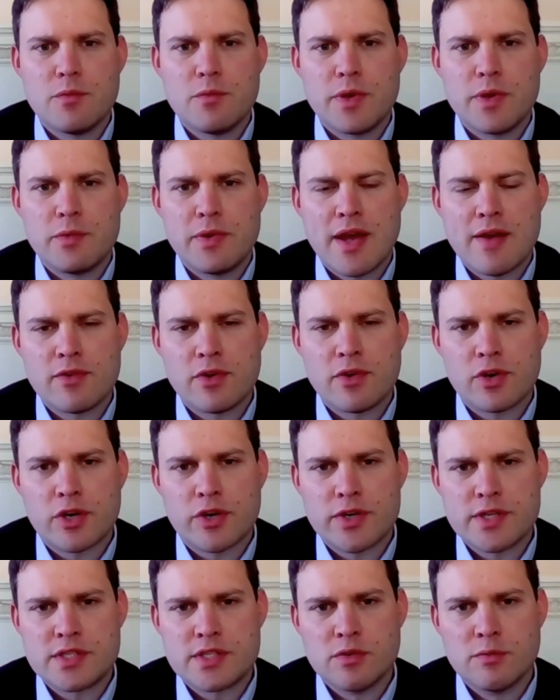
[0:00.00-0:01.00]
we haven't got a
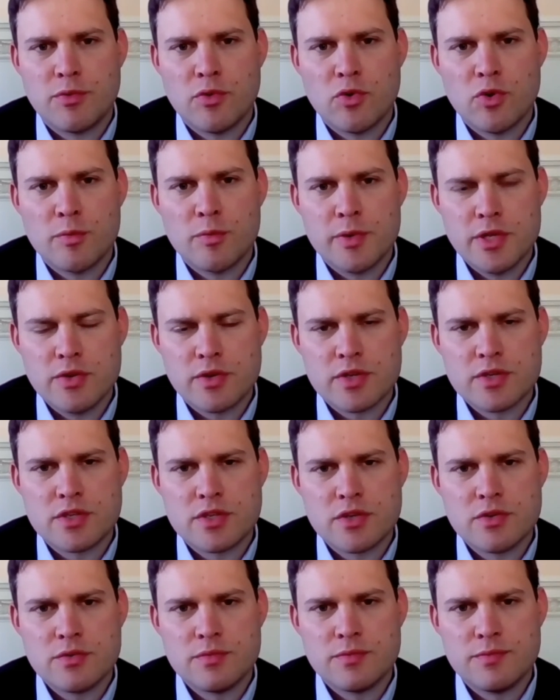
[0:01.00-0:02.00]
crystal ball, but you can
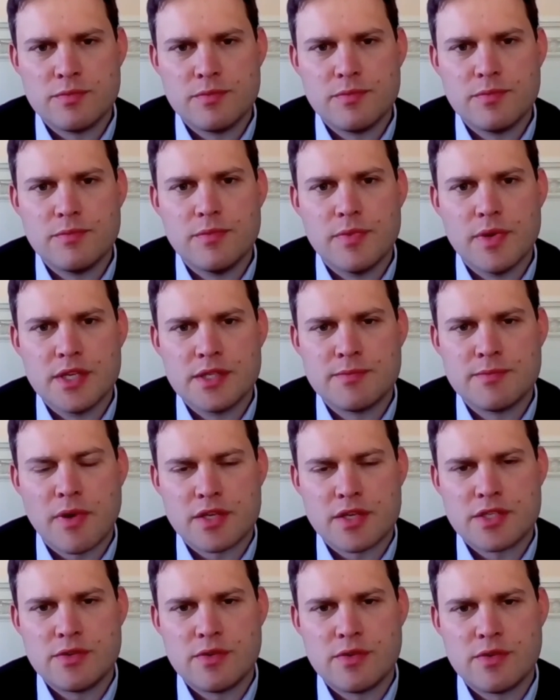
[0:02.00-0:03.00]
do as
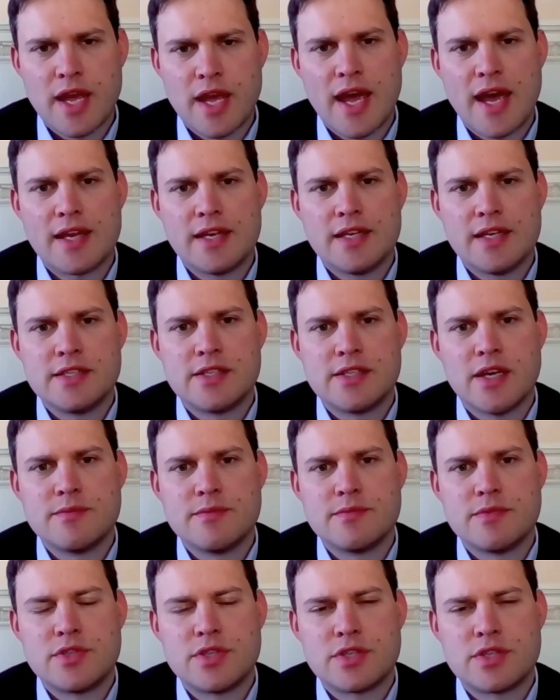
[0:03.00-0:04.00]
much as you can in
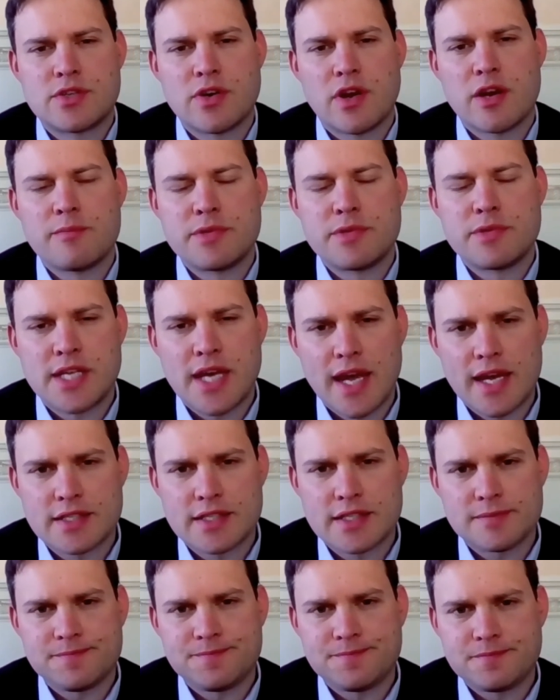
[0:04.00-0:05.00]
terms of just trying to
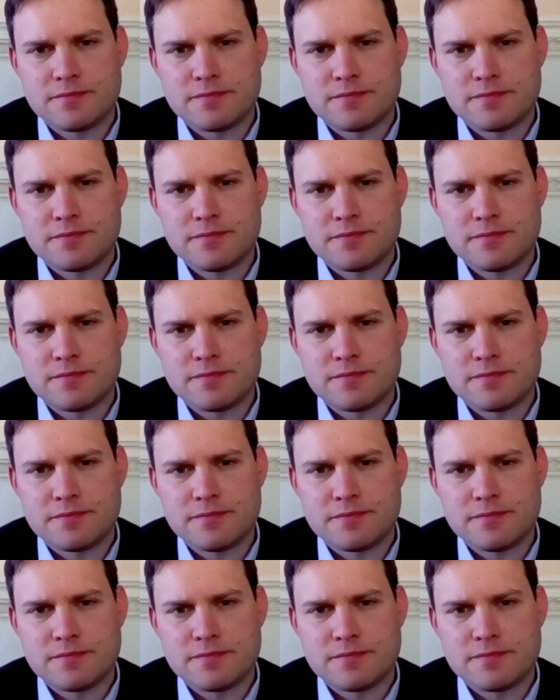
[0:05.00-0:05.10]
protect